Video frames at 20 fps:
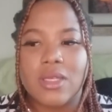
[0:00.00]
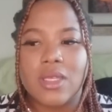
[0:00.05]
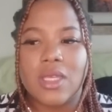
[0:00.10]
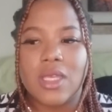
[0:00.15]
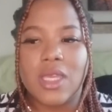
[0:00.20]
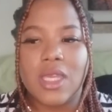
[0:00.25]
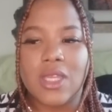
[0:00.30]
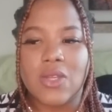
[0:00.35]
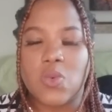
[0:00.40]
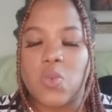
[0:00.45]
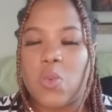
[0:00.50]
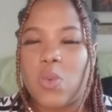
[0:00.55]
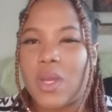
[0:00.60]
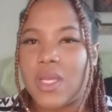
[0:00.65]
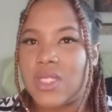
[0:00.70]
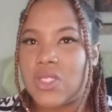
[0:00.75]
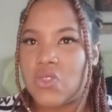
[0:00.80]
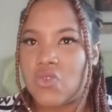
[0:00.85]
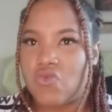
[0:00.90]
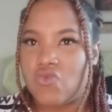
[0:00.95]
it
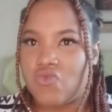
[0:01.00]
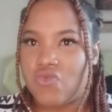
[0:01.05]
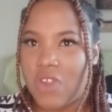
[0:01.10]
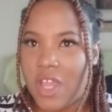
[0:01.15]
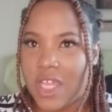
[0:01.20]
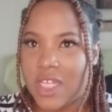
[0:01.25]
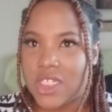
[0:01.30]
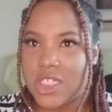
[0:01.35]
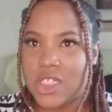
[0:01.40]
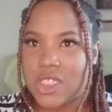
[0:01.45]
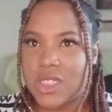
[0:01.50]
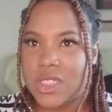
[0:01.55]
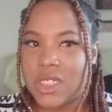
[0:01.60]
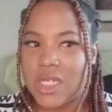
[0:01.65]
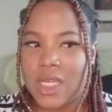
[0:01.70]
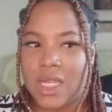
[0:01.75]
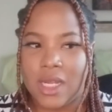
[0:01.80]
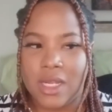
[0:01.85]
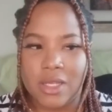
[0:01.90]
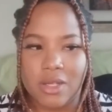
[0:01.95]
was rushed
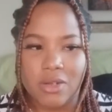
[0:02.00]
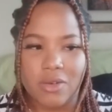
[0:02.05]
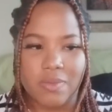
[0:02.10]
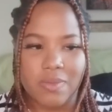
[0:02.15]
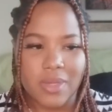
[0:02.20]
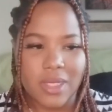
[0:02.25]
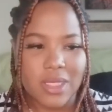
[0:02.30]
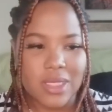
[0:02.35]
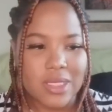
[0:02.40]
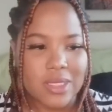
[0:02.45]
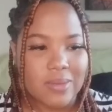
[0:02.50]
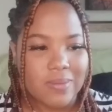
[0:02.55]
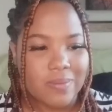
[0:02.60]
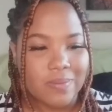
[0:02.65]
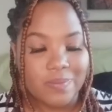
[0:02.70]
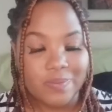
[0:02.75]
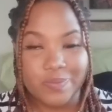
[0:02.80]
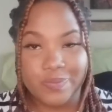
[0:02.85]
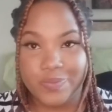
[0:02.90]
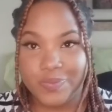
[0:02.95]
a little bit.
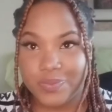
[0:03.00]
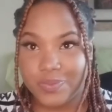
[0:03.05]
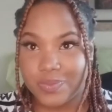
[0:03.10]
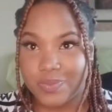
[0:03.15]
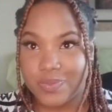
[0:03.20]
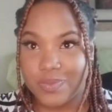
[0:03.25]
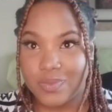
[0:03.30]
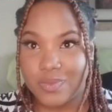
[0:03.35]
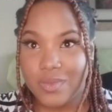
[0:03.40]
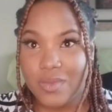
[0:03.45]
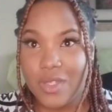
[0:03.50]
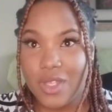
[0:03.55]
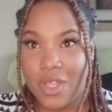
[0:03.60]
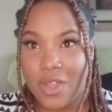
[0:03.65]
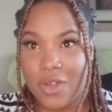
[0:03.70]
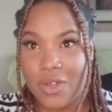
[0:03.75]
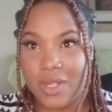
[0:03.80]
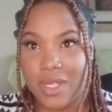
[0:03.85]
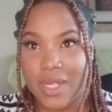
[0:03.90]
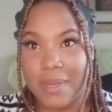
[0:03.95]

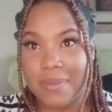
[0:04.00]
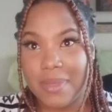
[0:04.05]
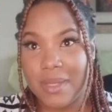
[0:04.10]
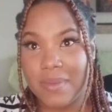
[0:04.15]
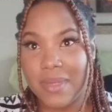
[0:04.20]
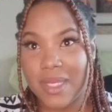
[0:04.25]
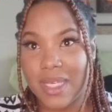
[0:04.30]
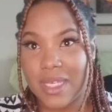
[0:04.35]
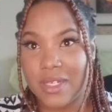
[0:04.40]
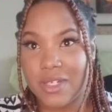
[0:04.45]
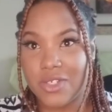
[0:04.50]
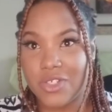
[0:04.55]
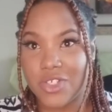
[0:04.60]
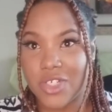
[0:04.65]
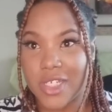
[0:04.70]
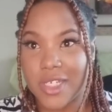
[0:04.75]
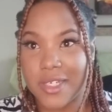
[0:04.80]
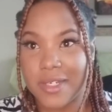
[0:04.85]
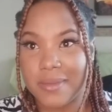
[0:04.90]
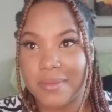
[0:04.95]
Hold up, let me get a
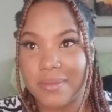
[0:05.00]
drink.